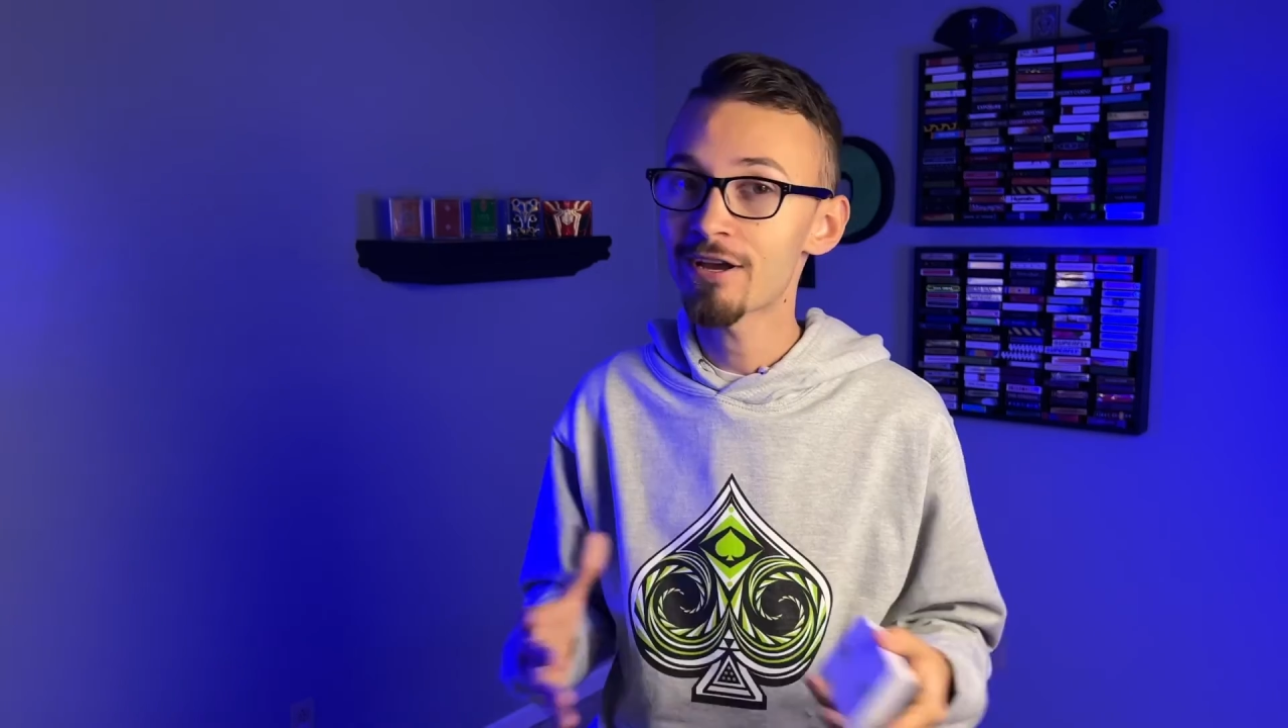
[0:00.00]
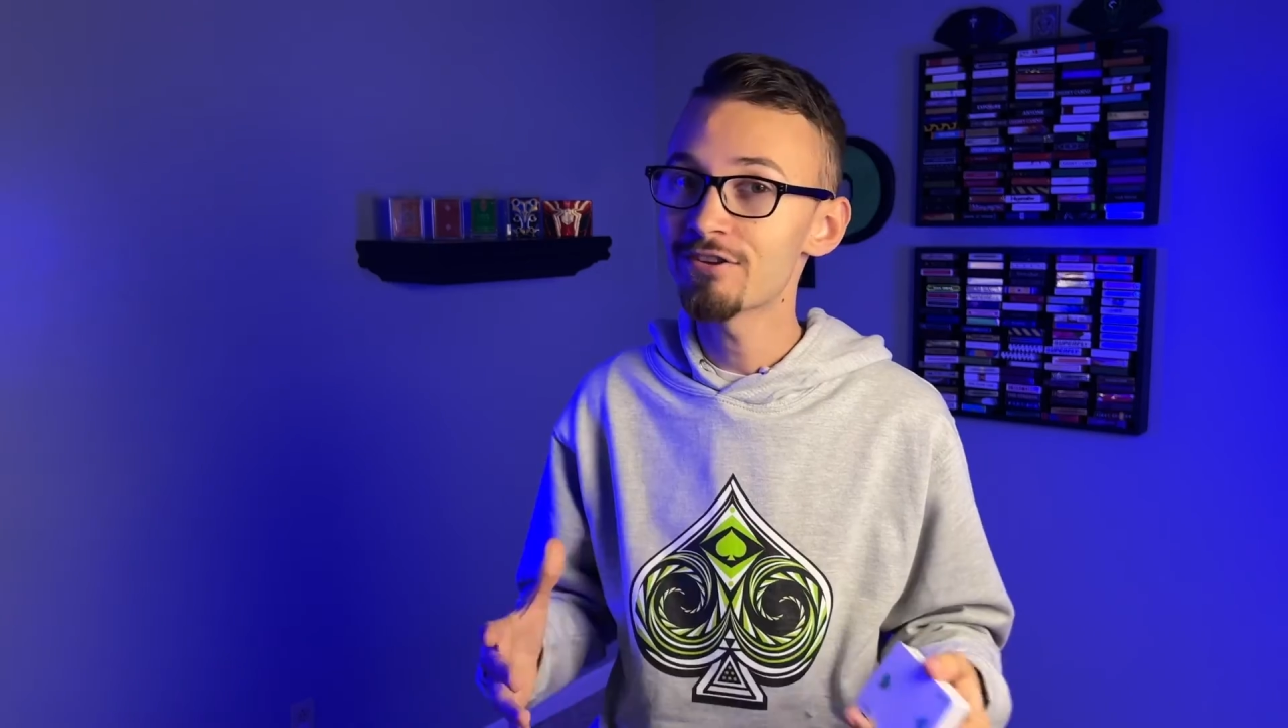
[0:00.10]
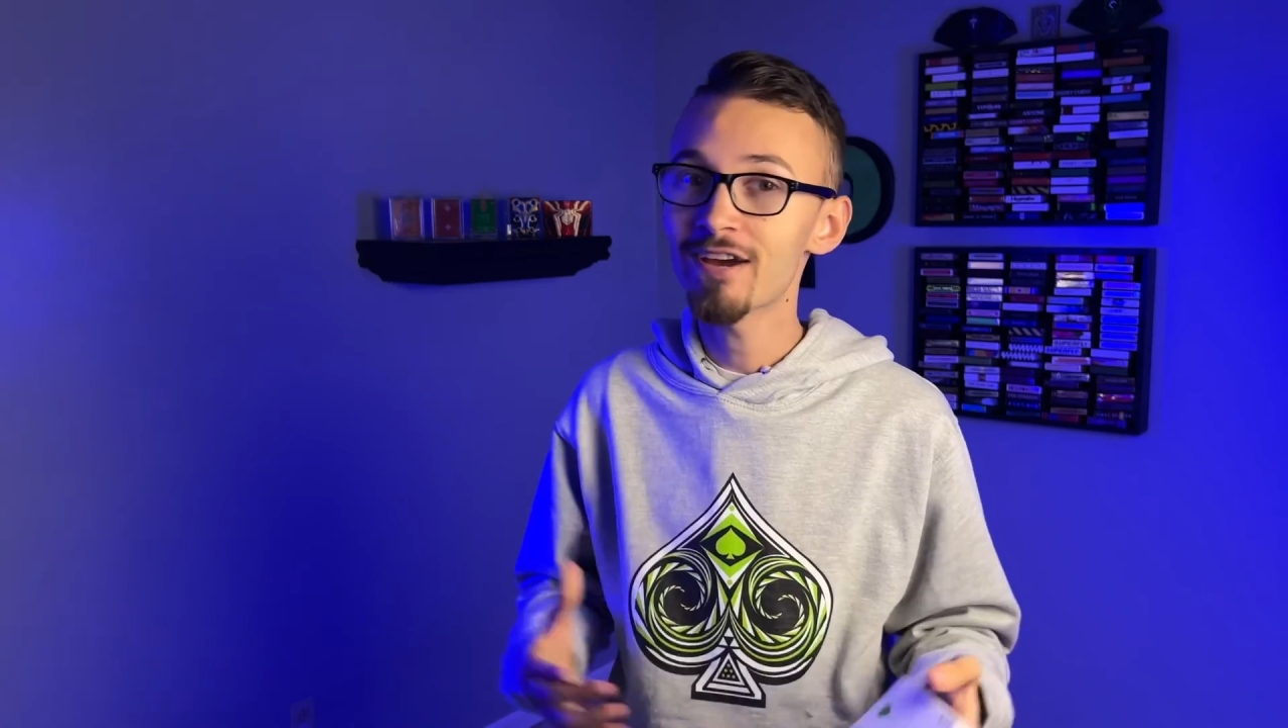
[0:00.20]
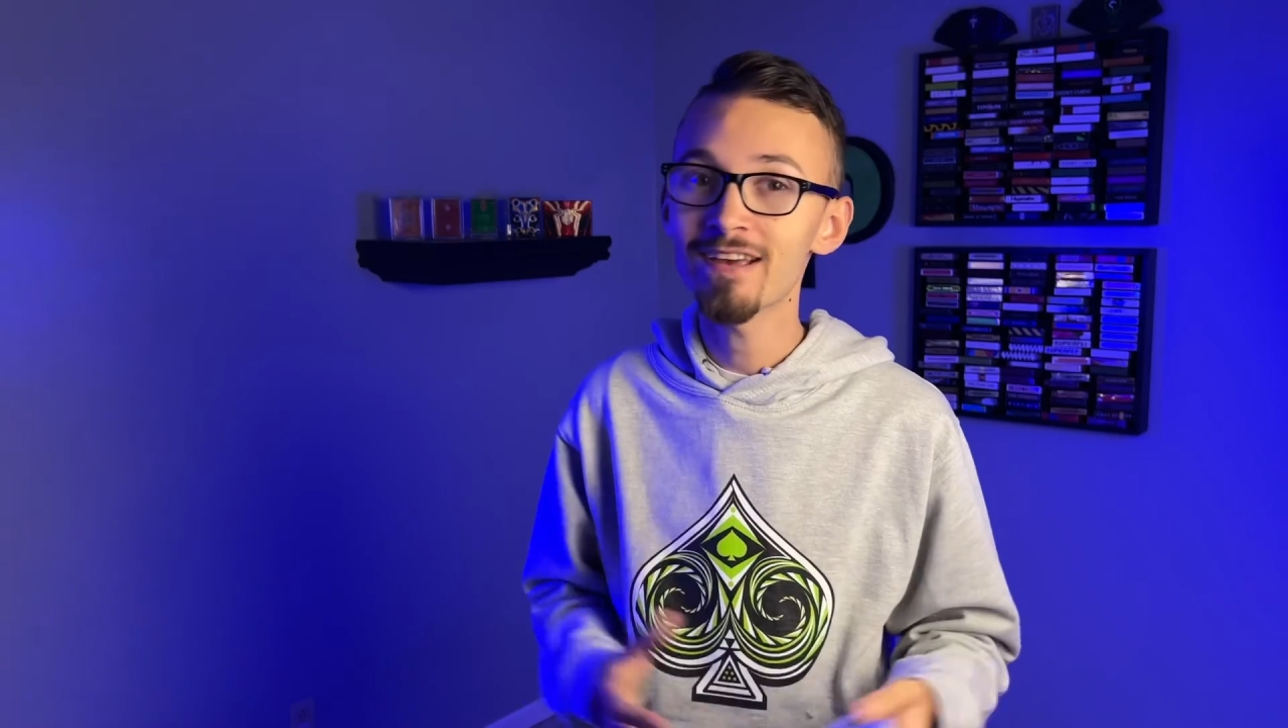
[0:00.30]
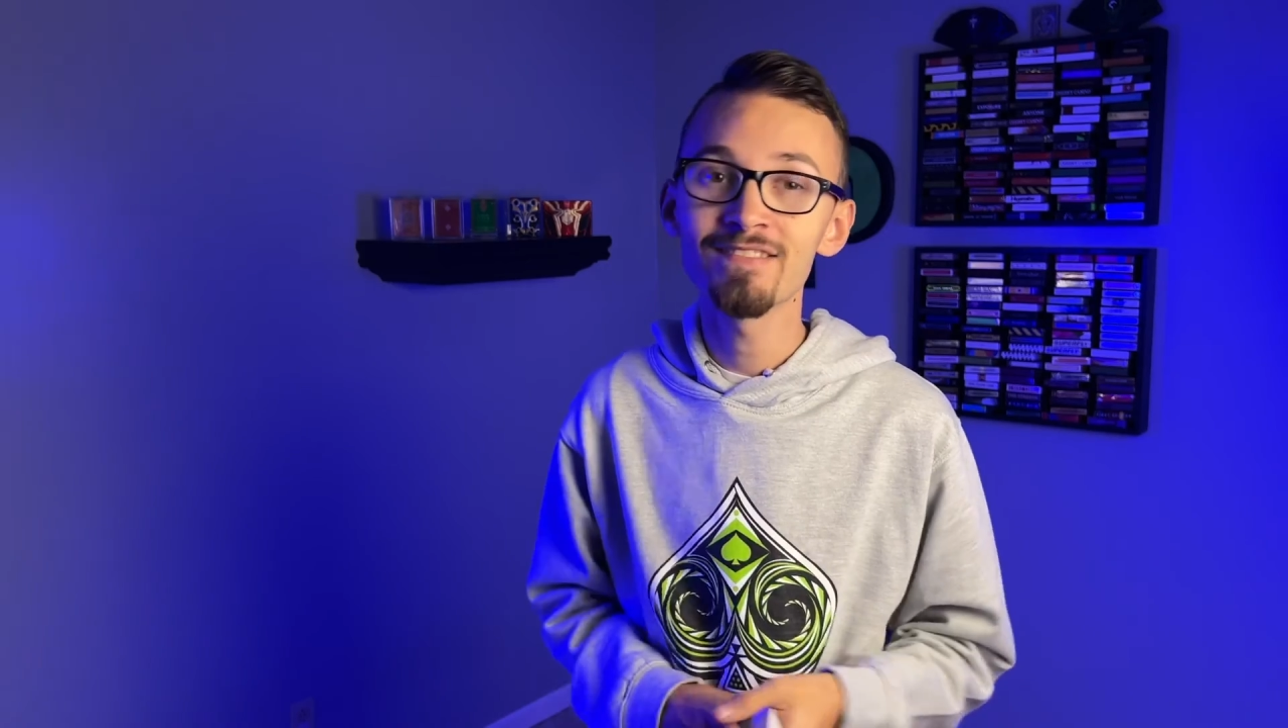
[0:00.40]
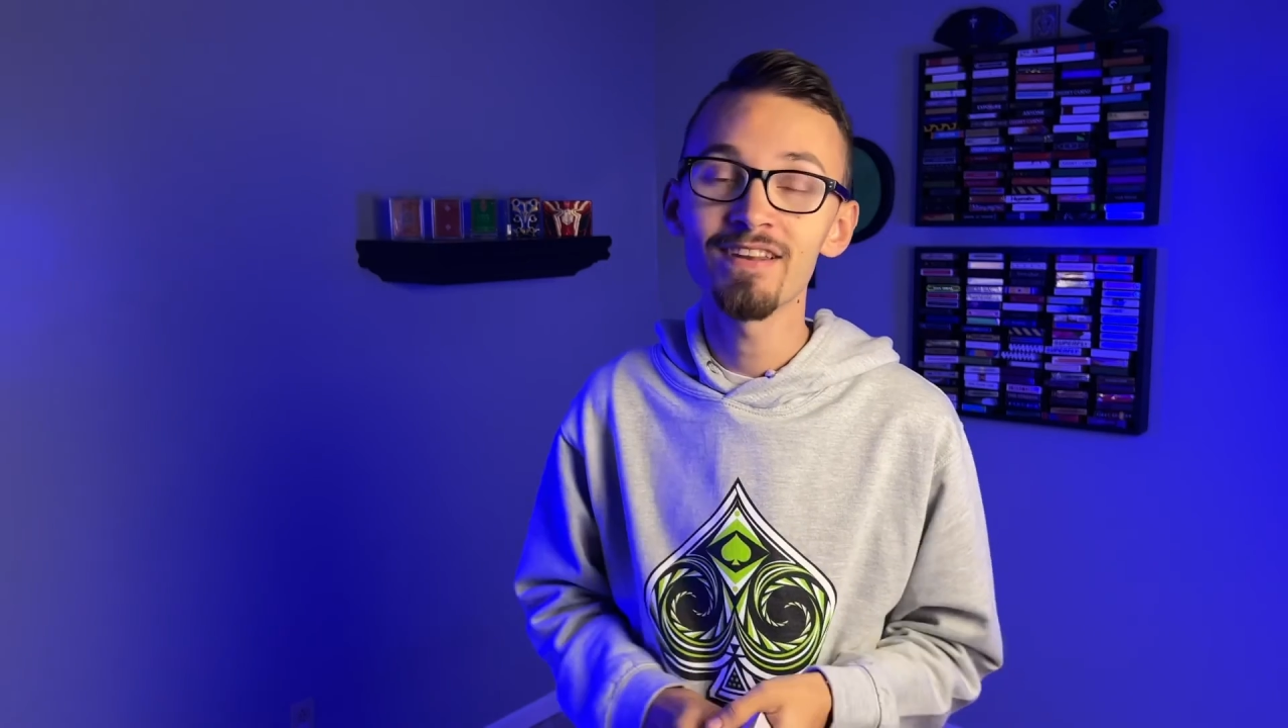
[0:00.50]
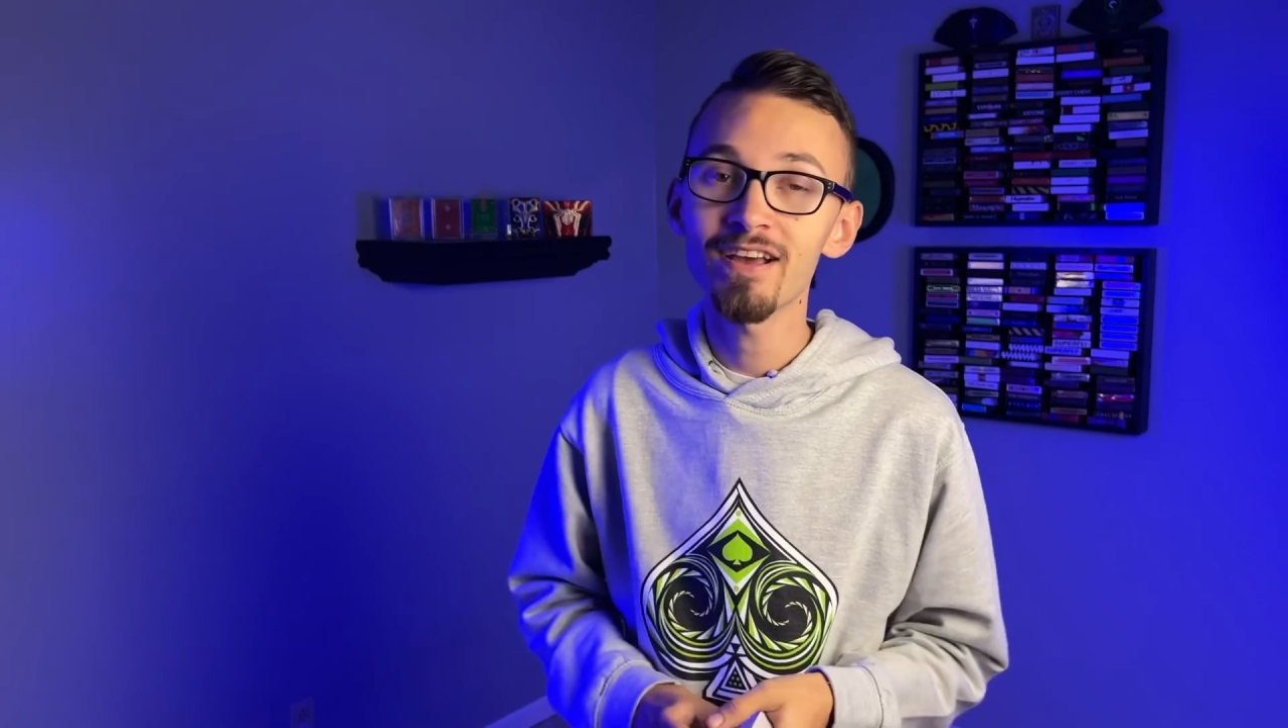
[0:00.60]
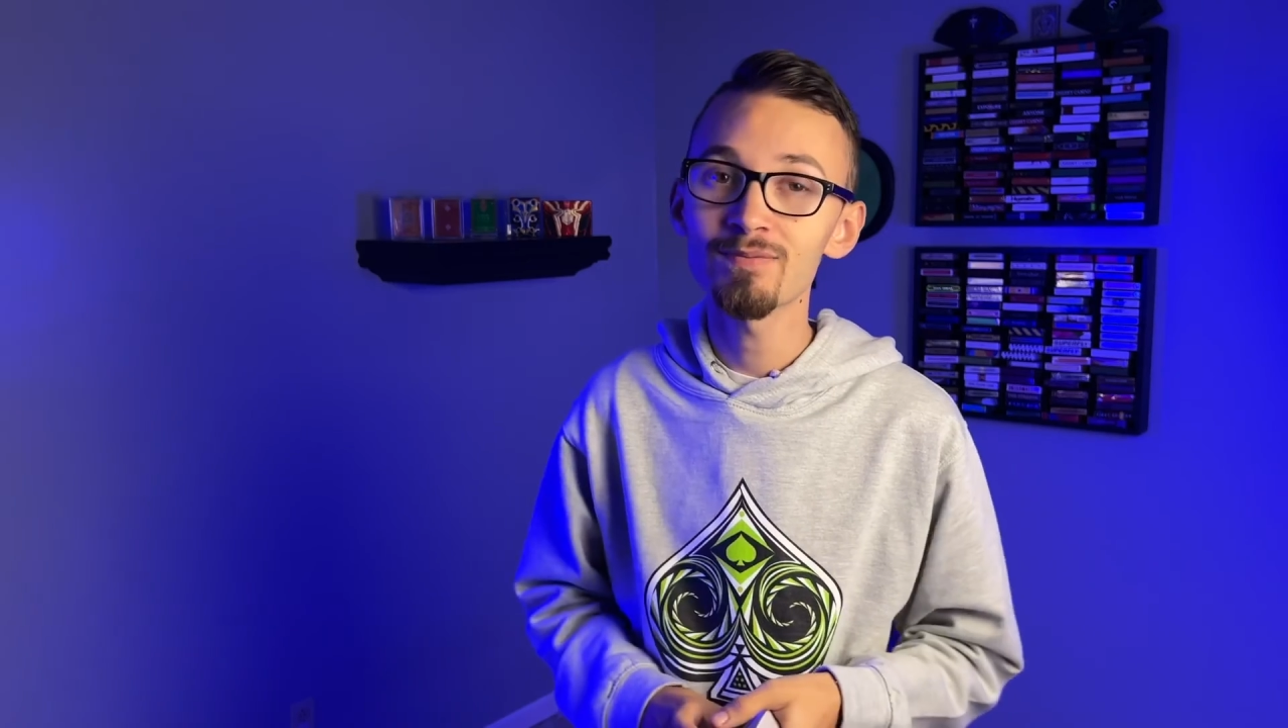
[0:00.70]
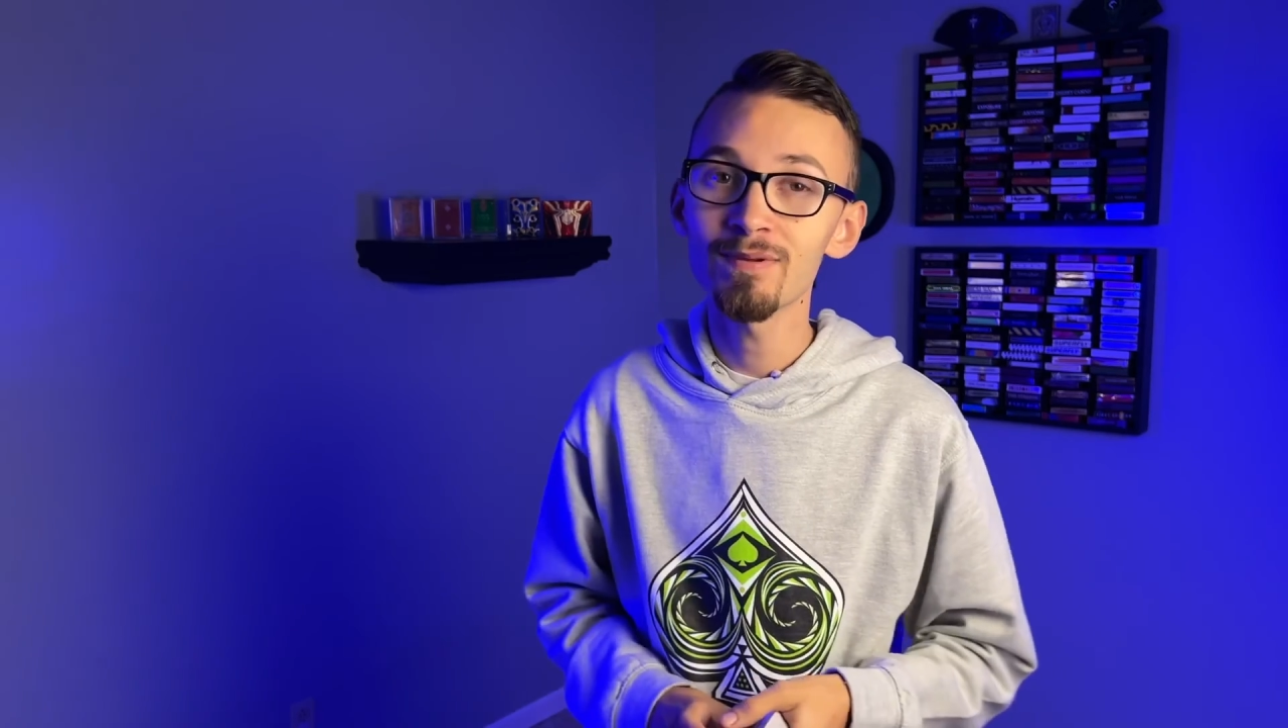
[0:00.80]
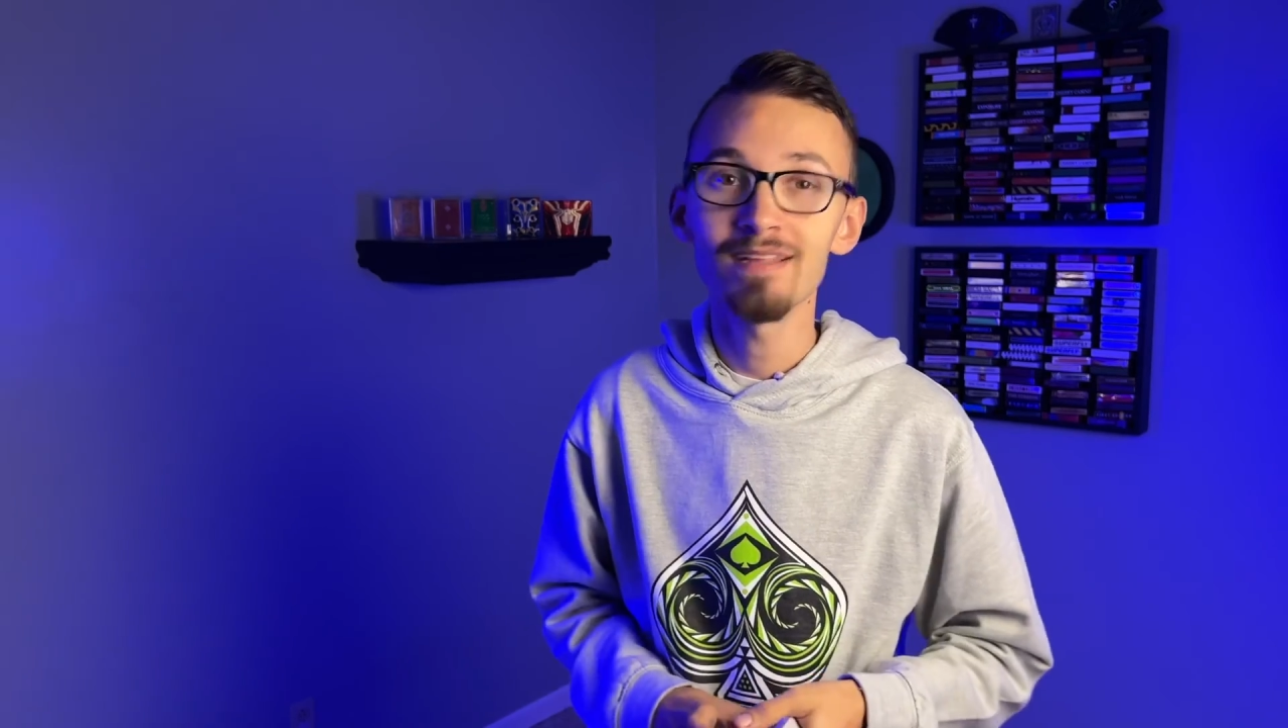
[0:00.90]
I'll catch you guys in the
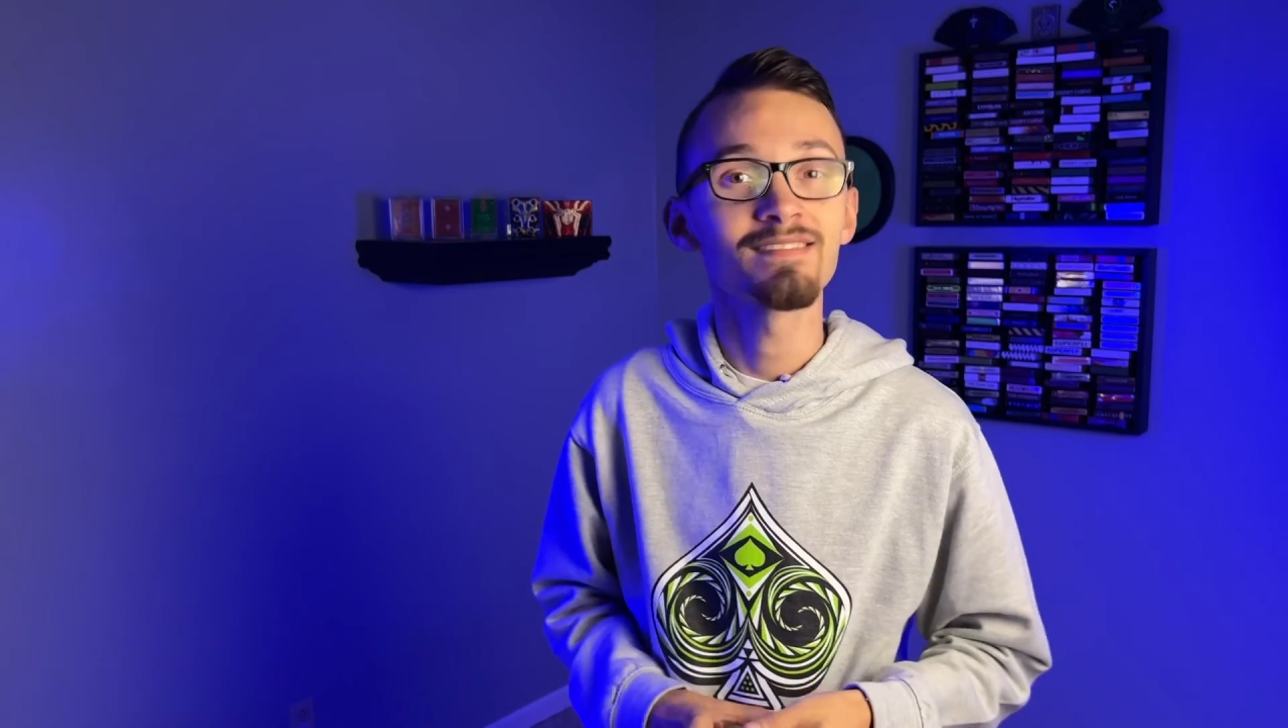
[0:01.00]
next one.